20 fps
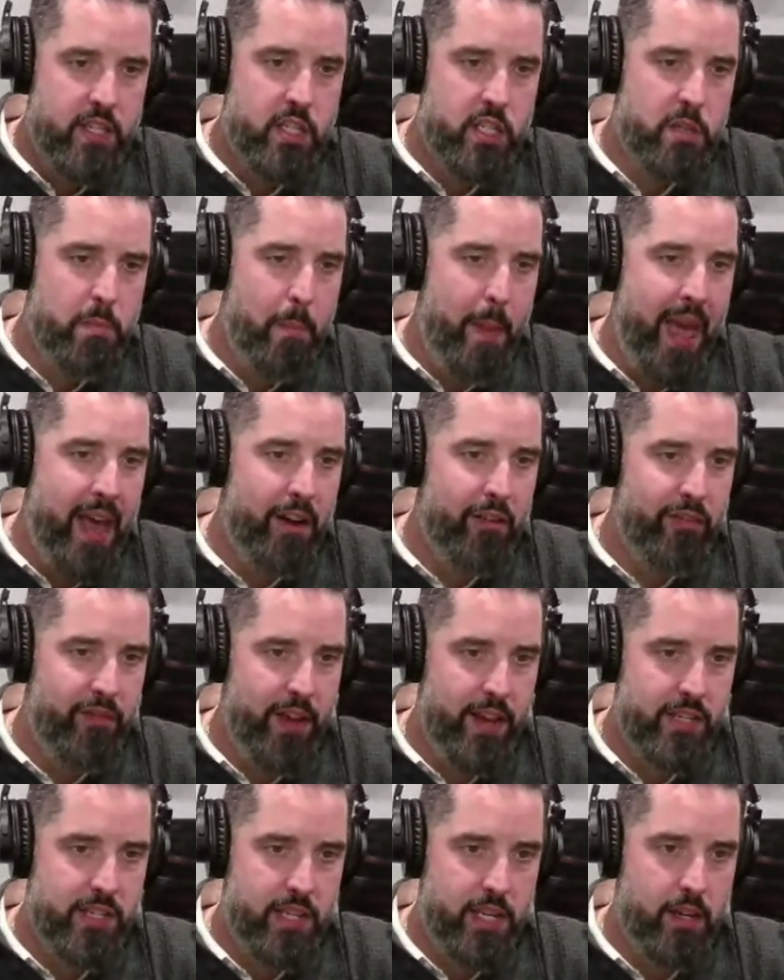"This is
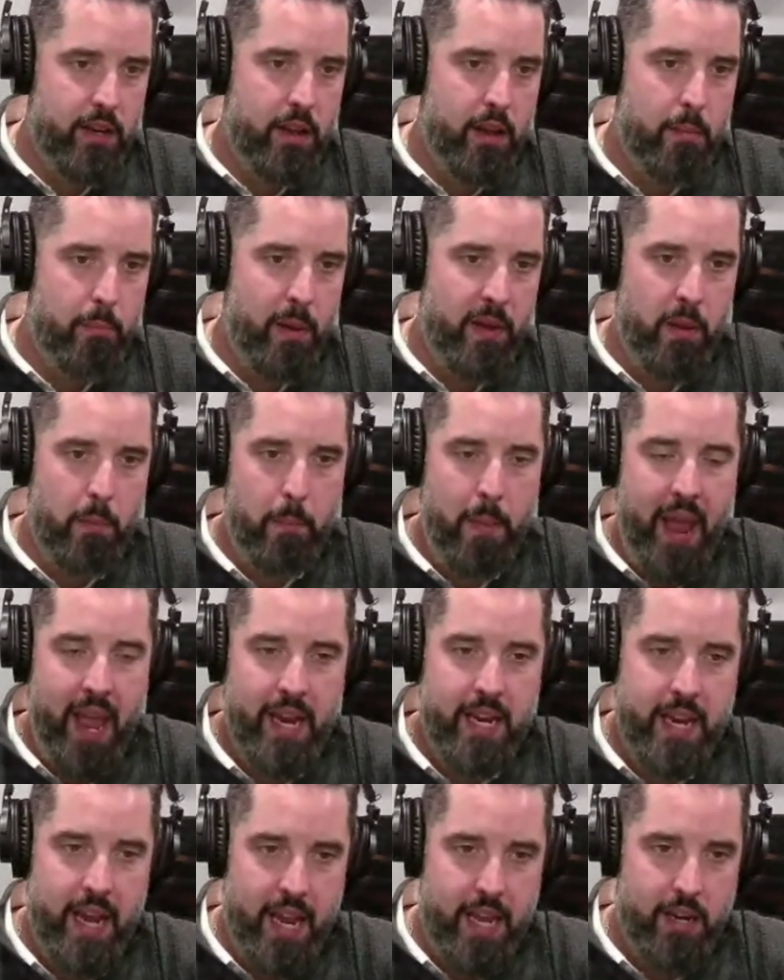manifested by the
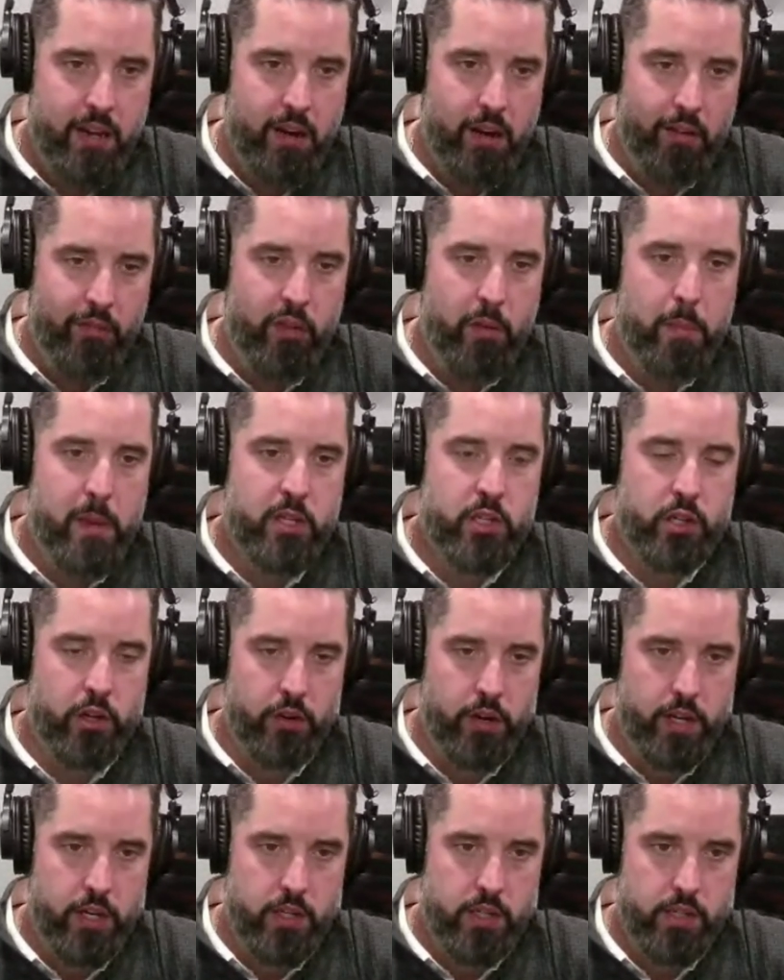mandate of the
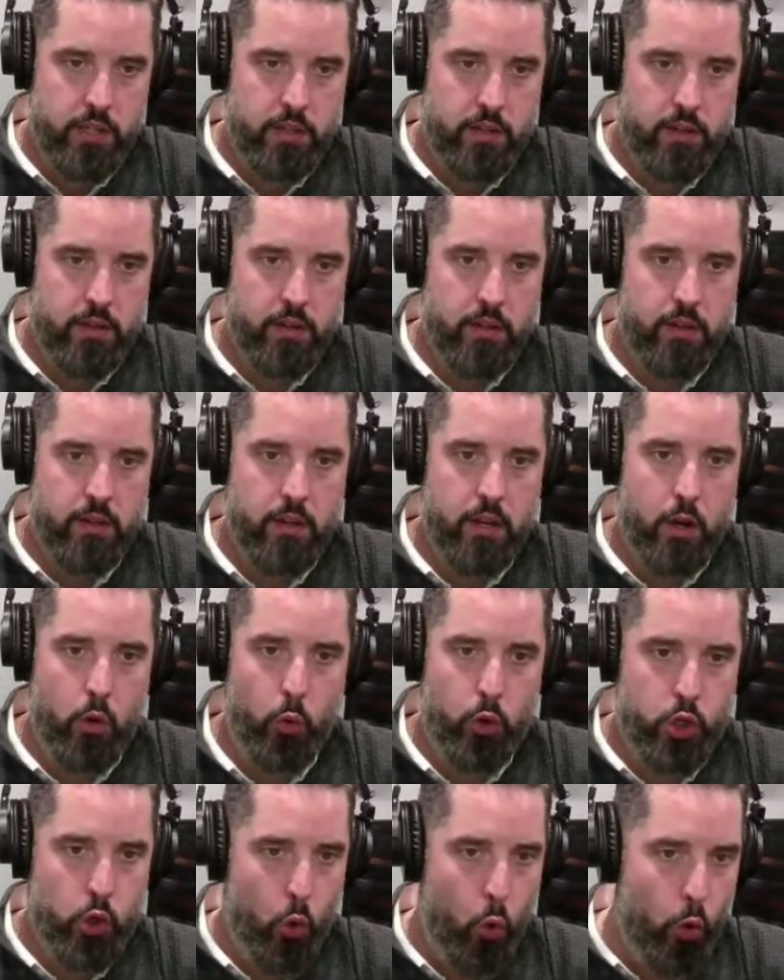mysteries,
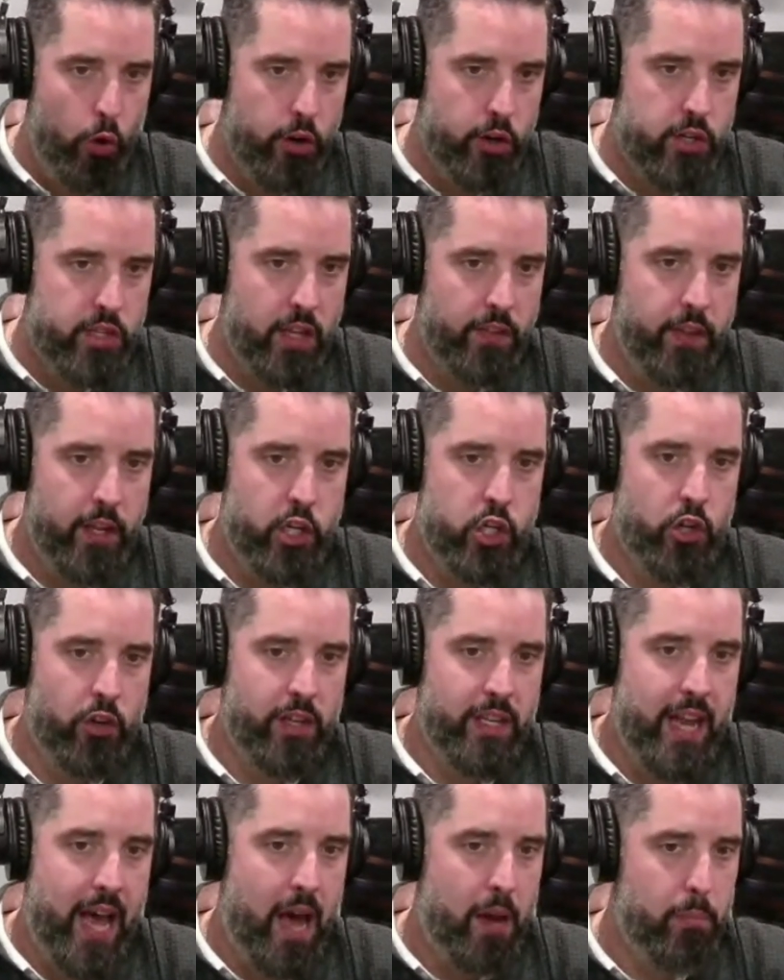which orders that they
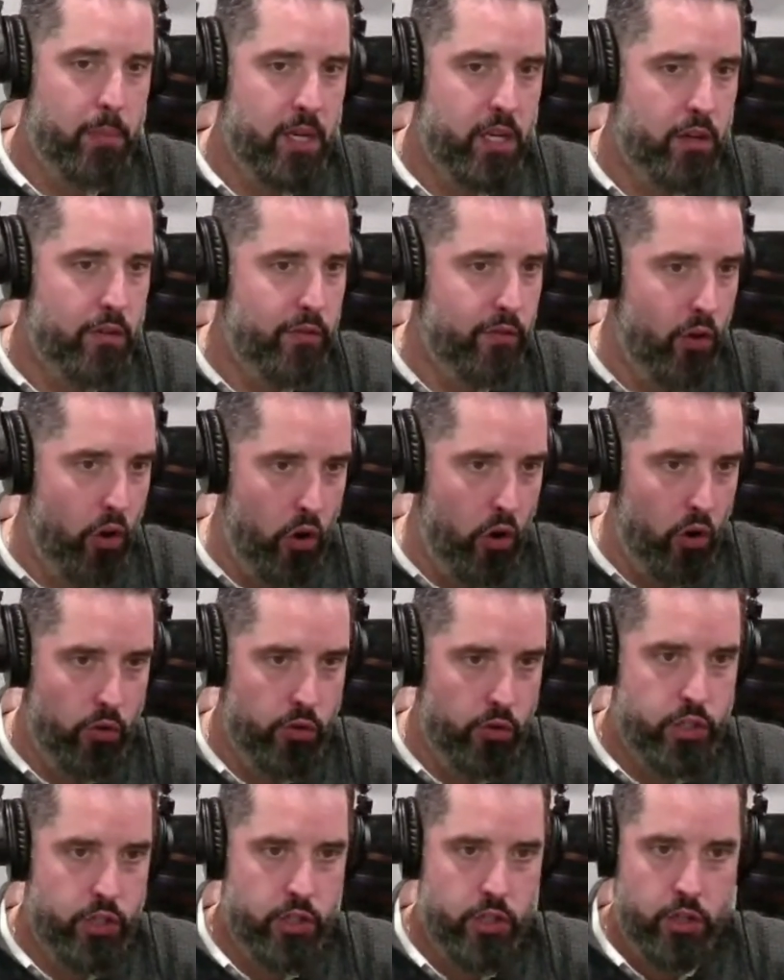shall not be
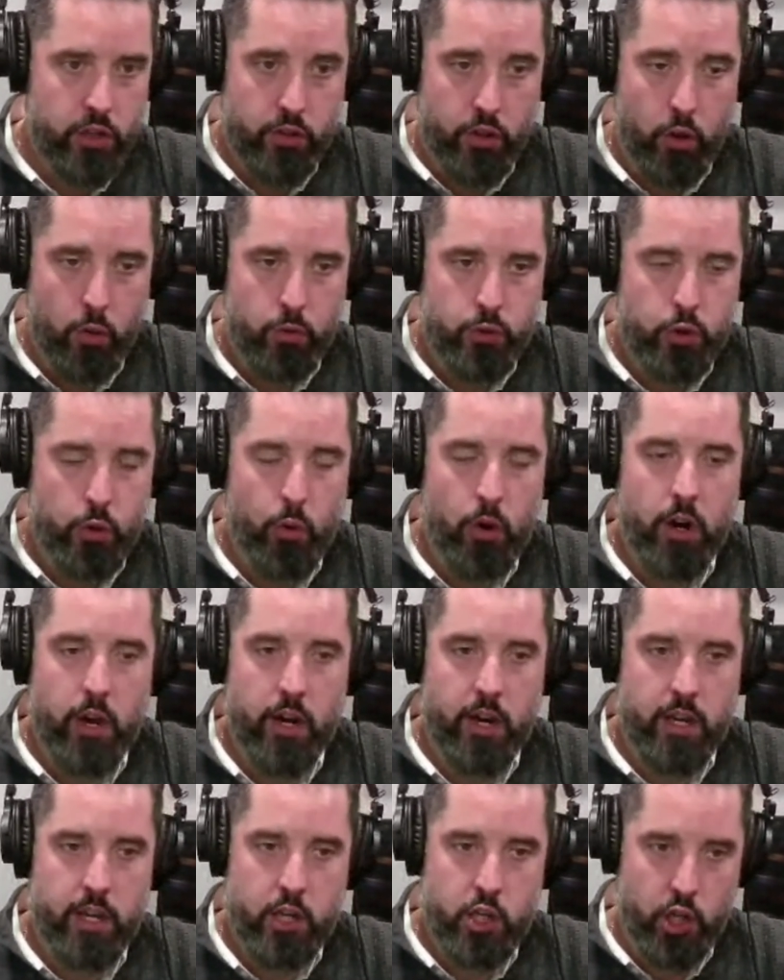divulged to those who
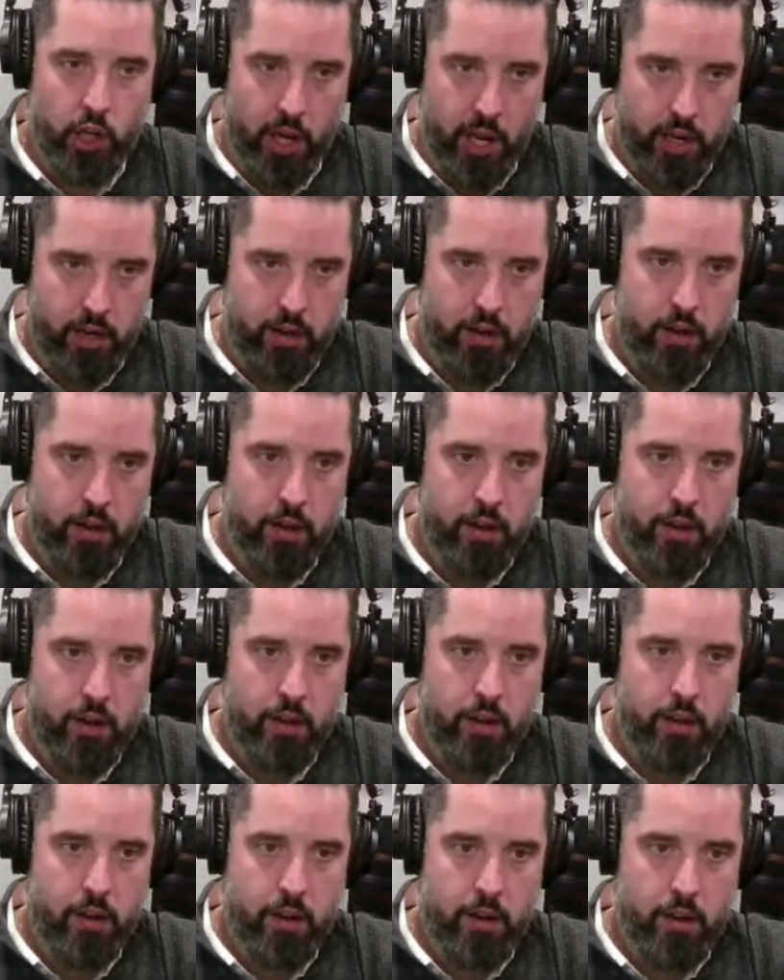are uninitiated.
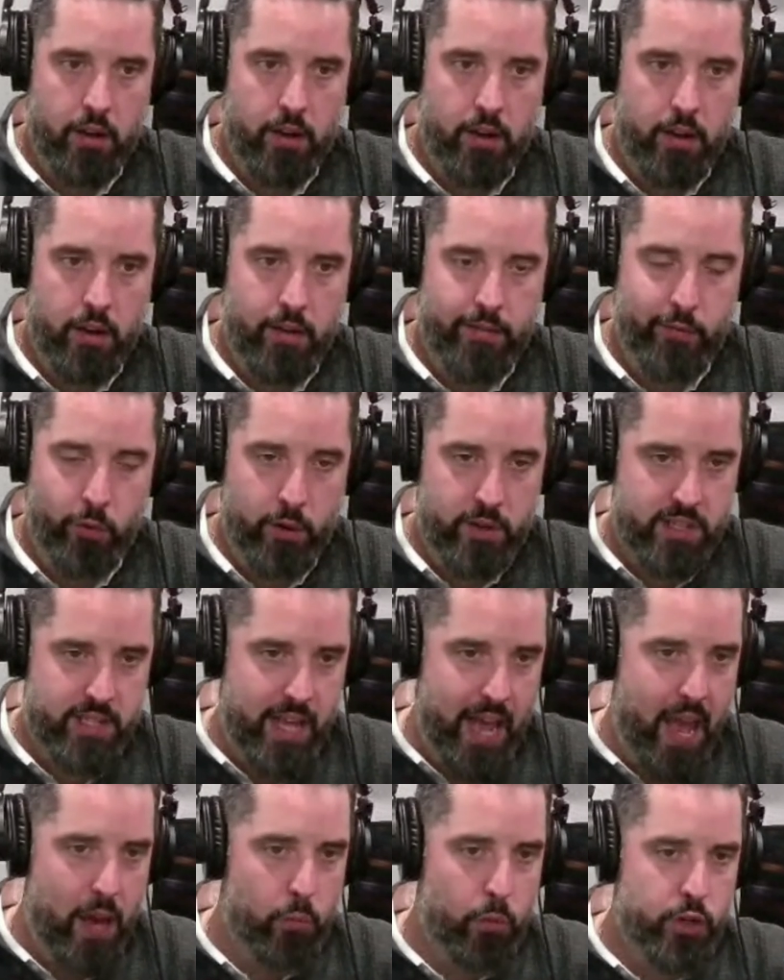For
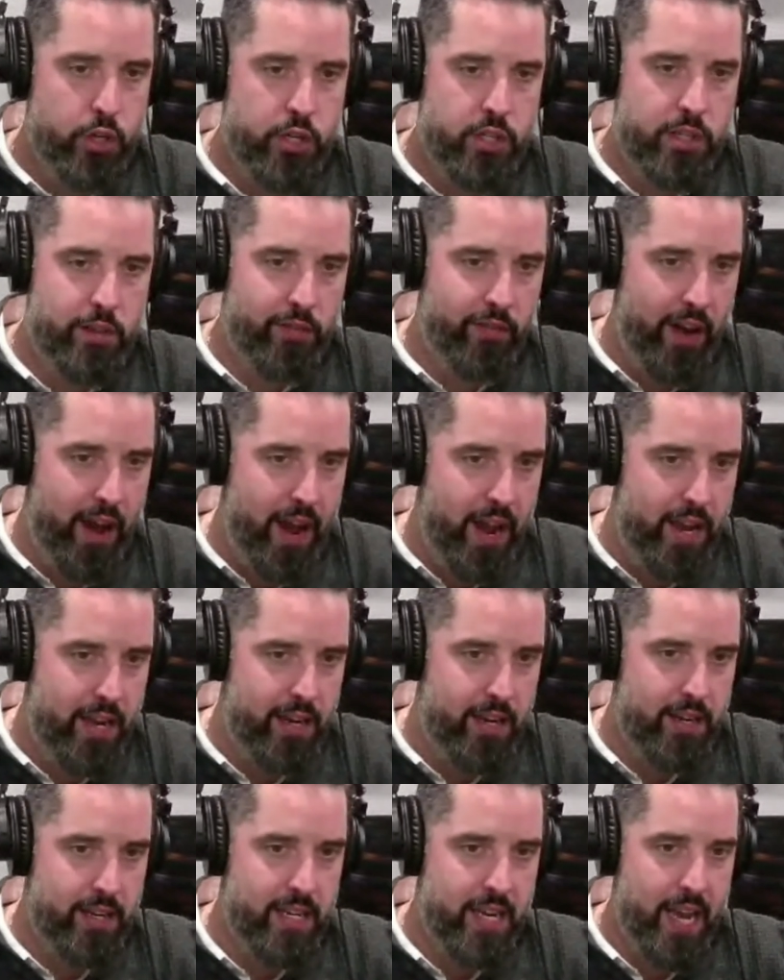as that which is
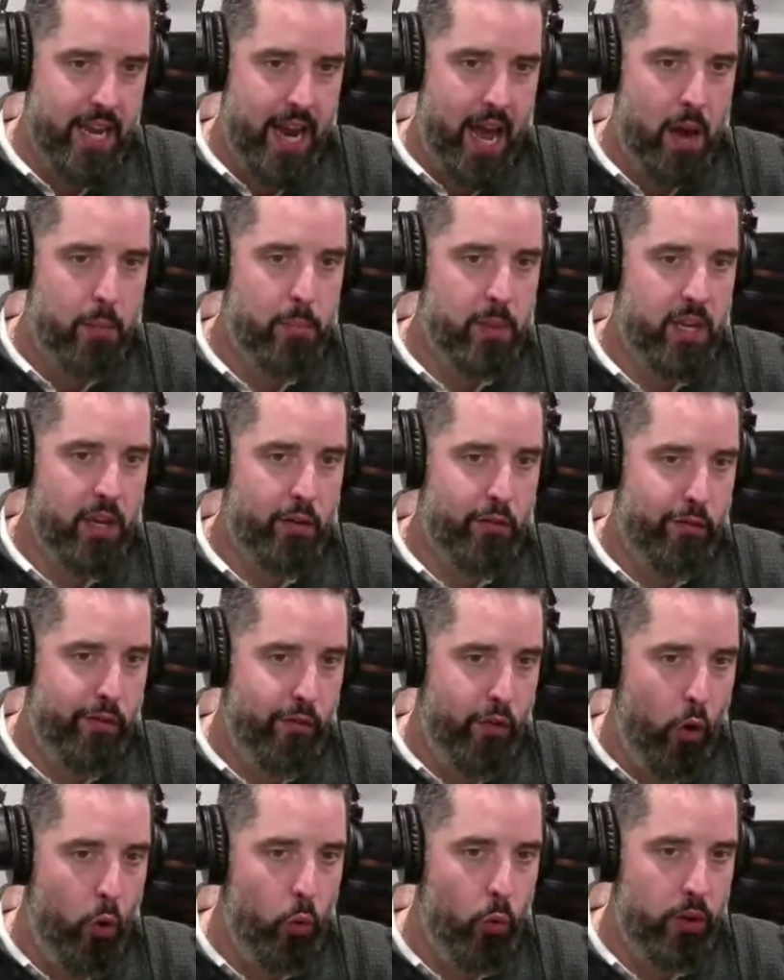divine cannot be
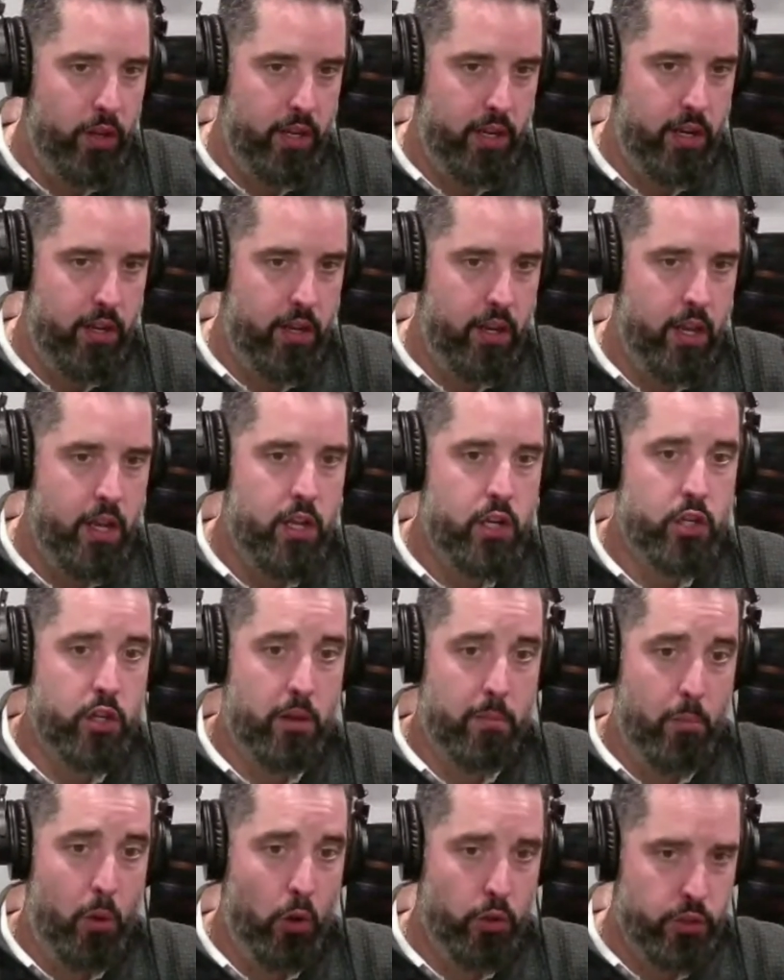unfolded
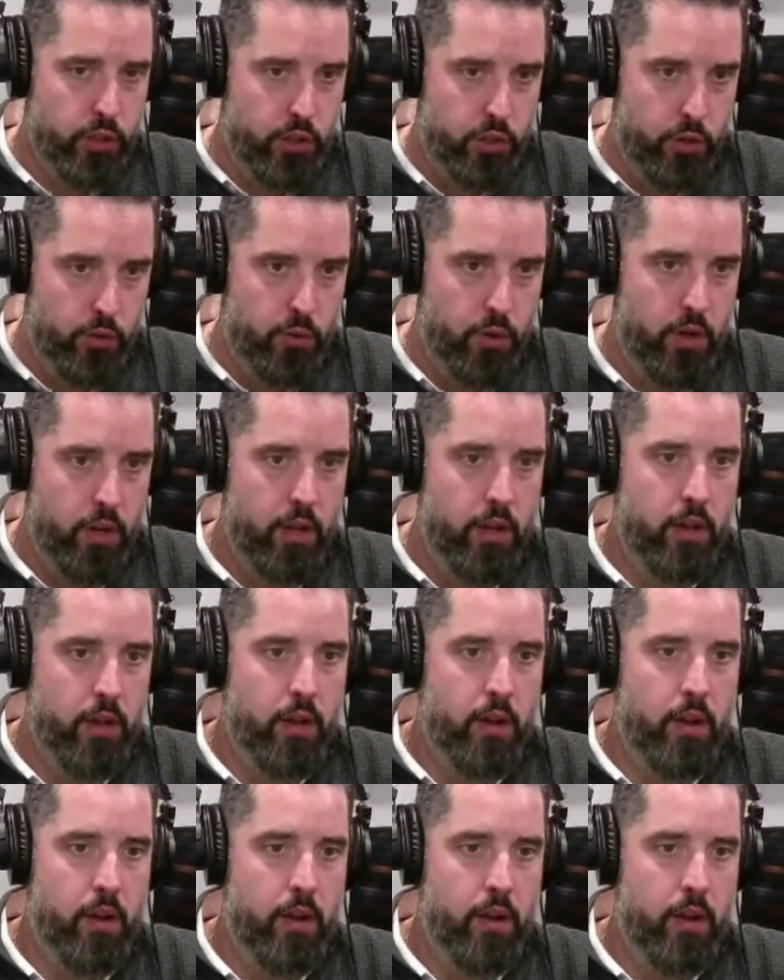to the multitude,